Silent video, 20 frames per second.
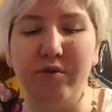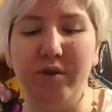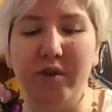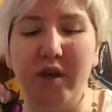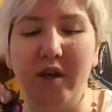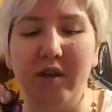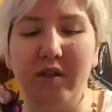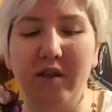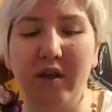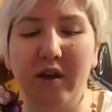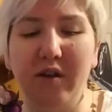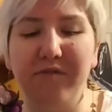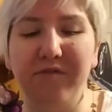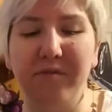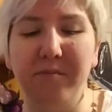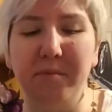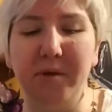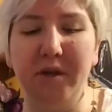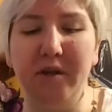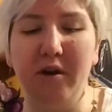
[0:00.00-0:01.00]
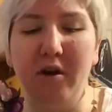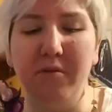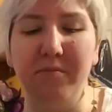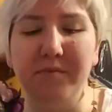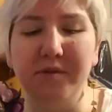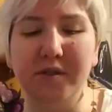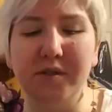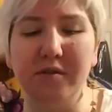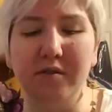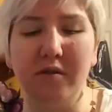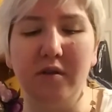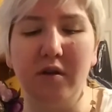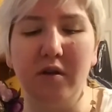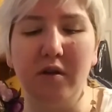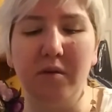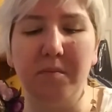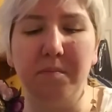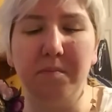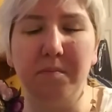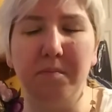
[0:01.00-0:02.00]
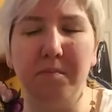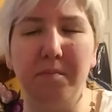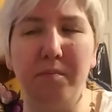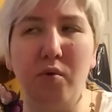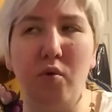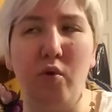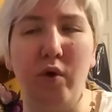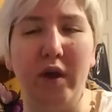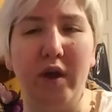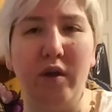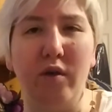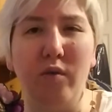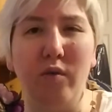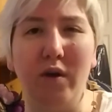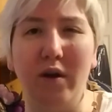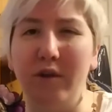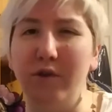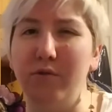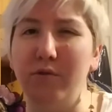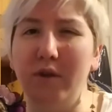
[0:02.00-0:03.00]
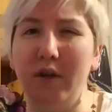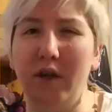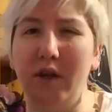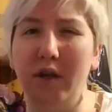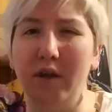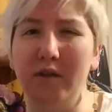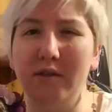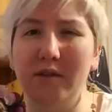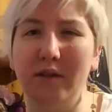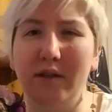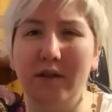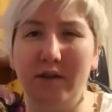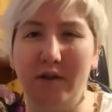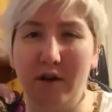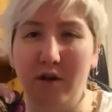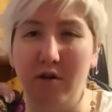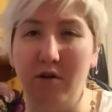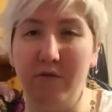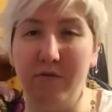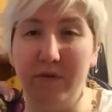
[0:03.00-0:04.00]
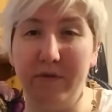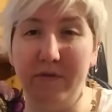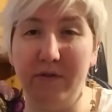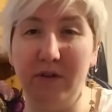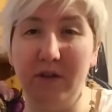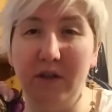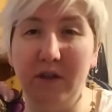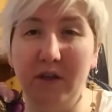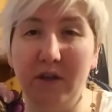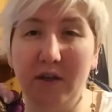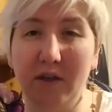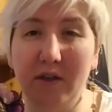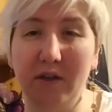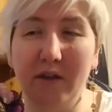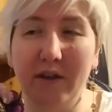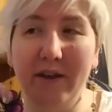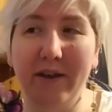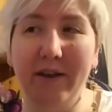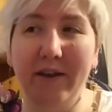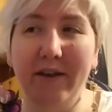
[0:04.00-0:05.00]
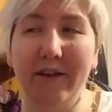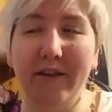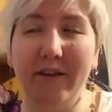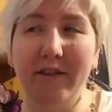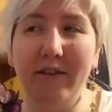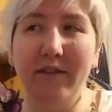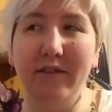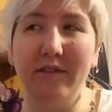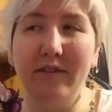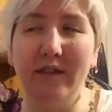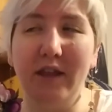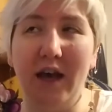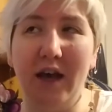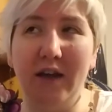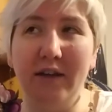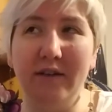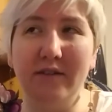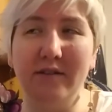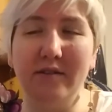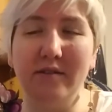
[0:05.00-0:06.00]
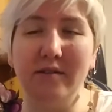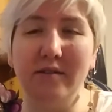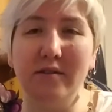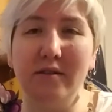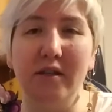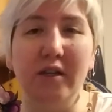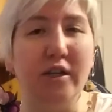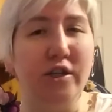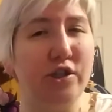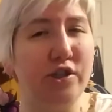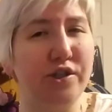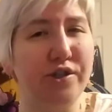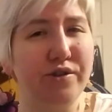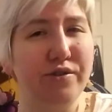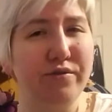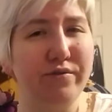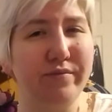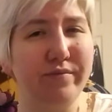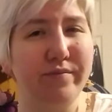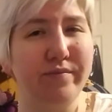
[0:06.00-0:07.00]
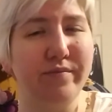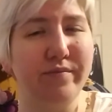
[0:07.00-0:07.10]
think that if it becomes a point where you can't take care of everything, that's an issue.